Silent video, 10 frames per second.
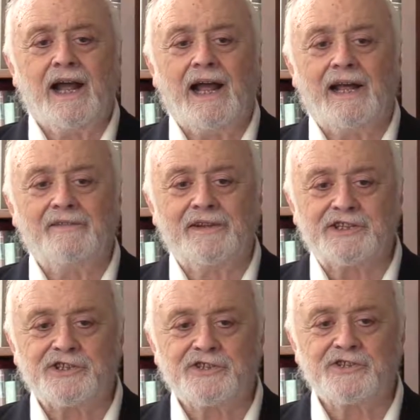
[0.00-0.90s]
and
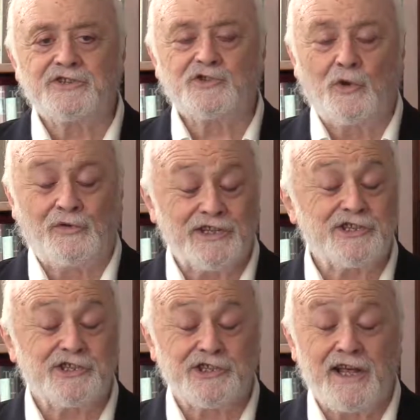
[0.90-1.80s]
so
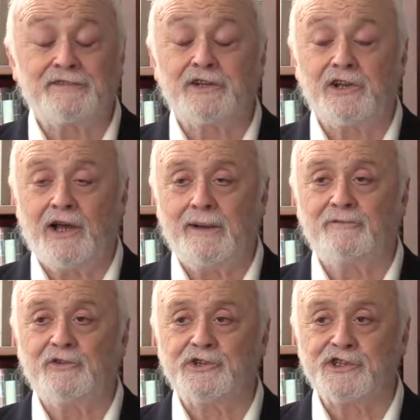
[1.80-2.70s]
this is not the time
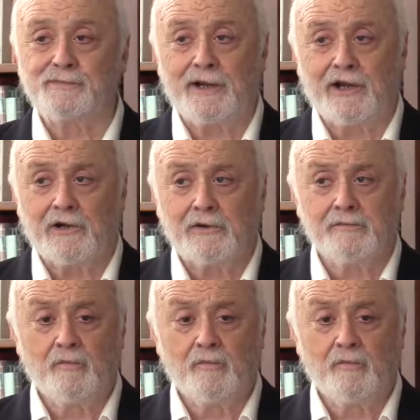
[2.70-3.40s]
for despair.